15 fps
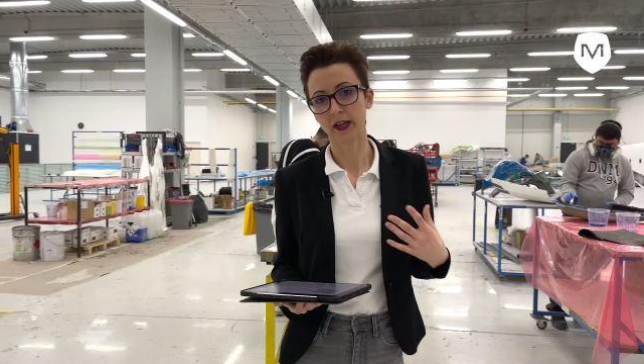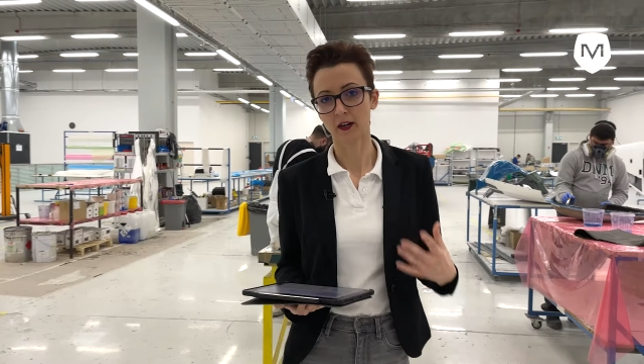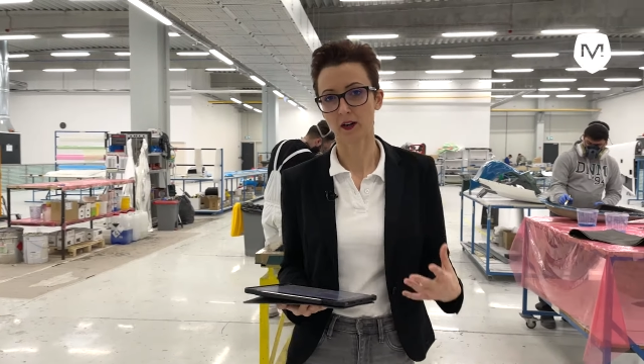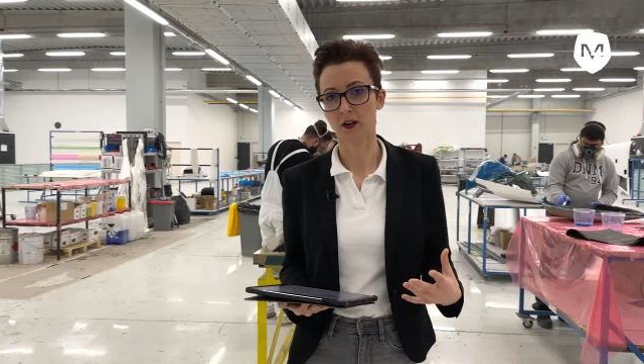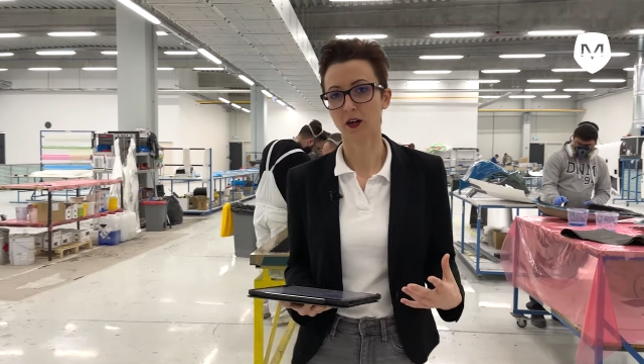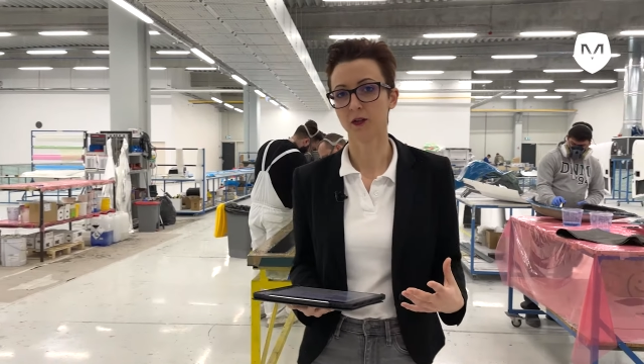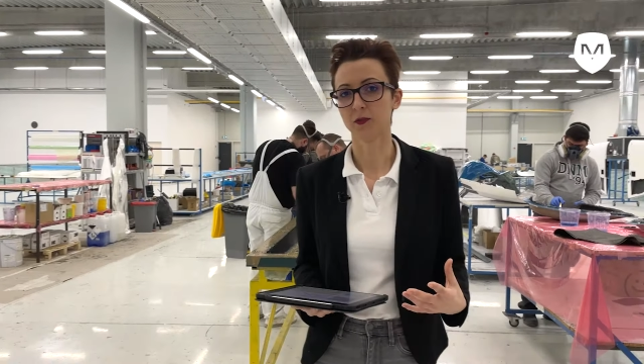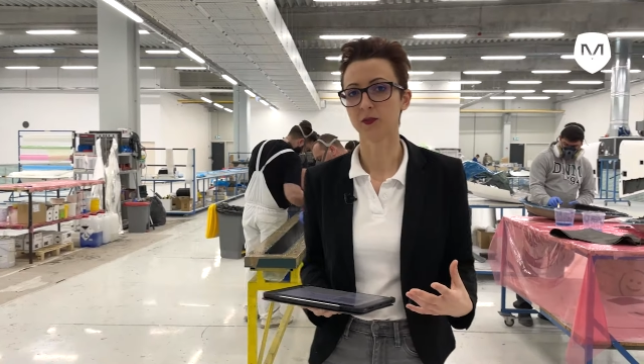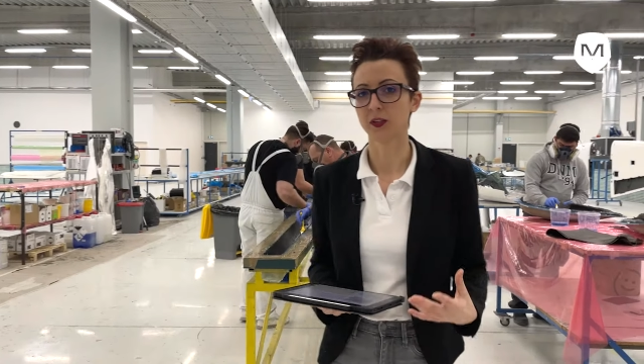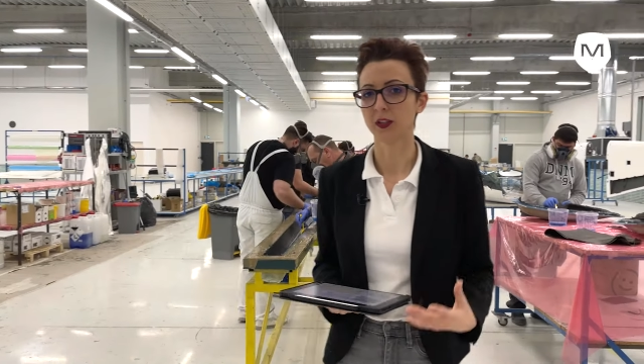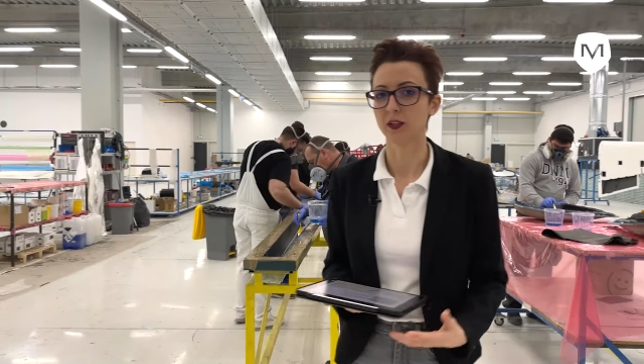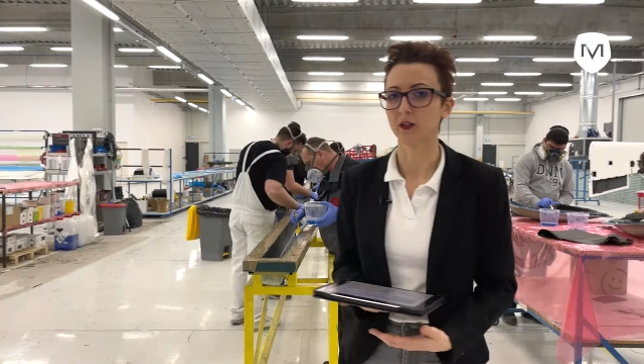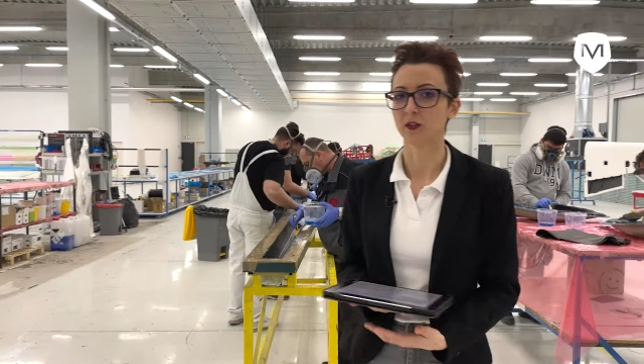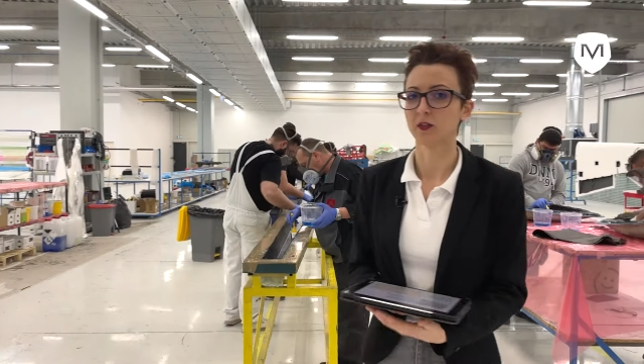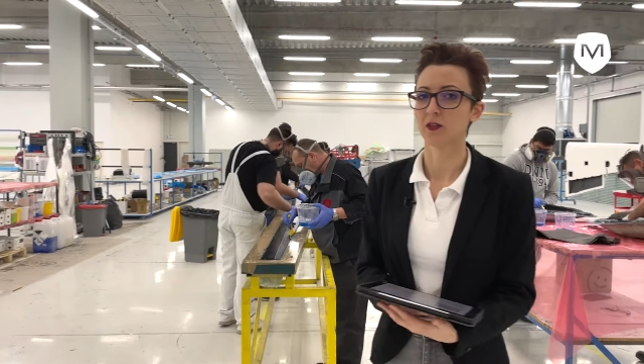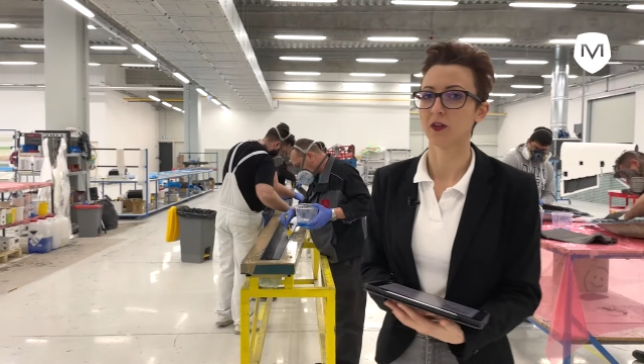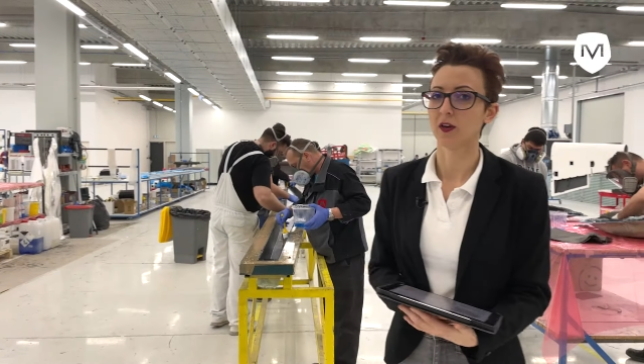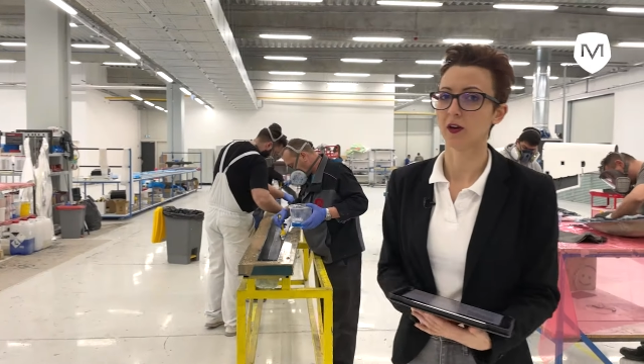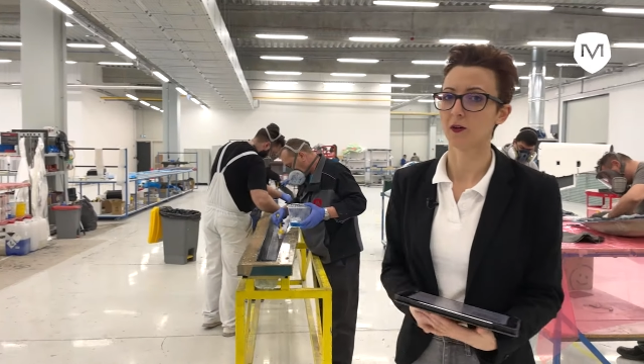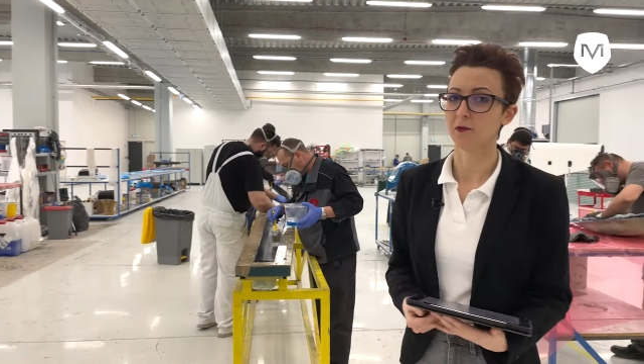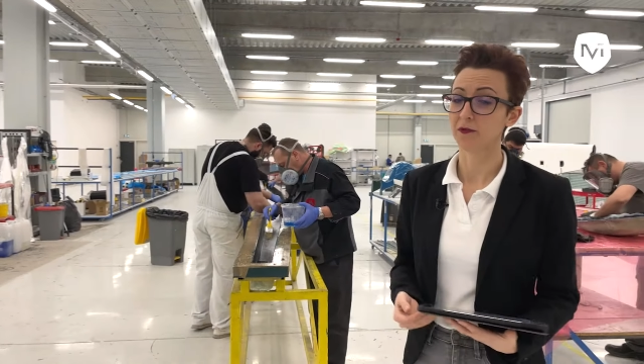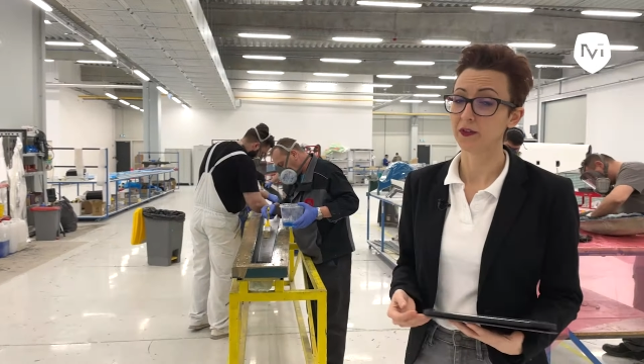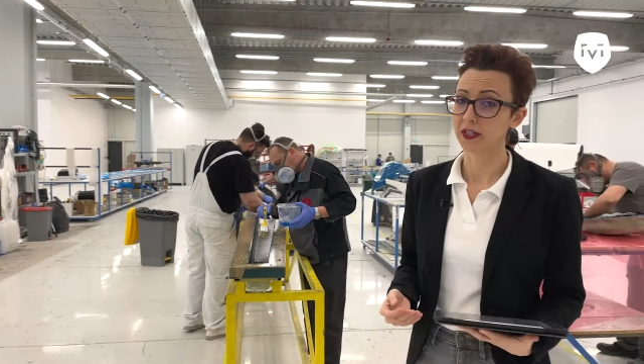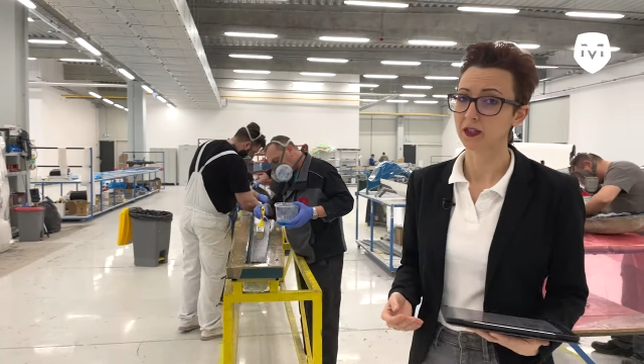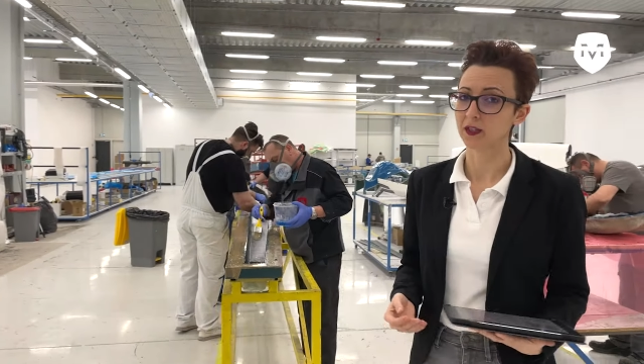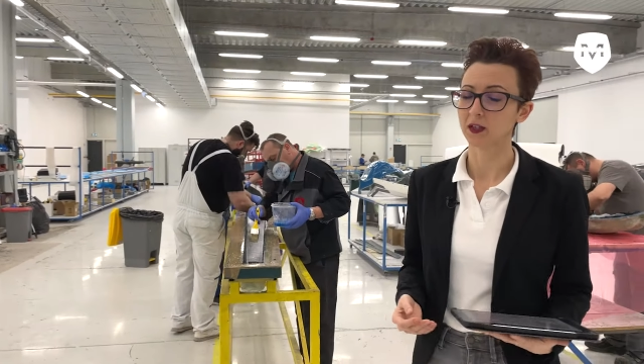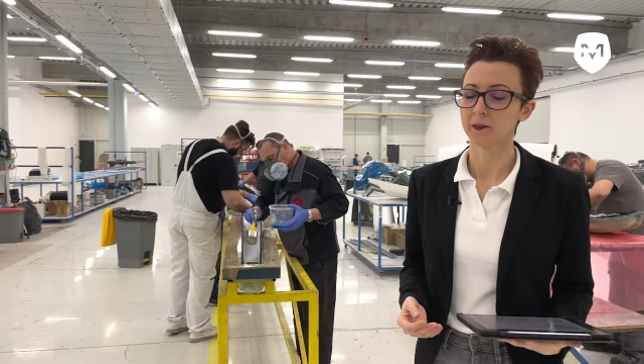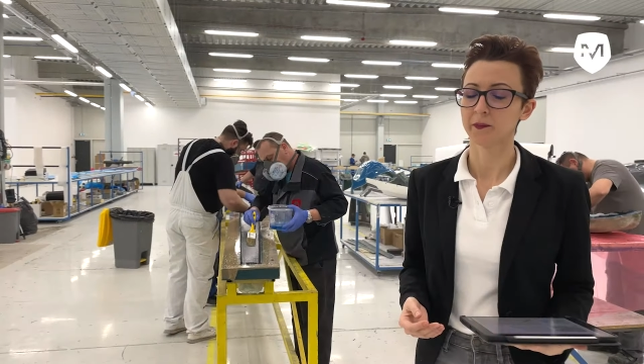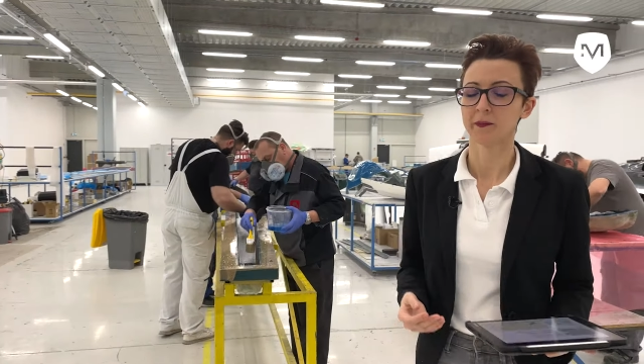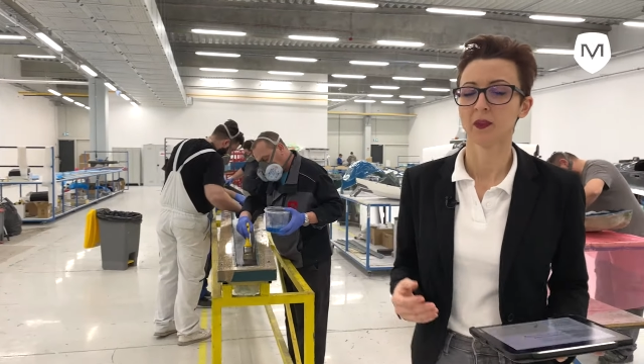aircraft is the wing,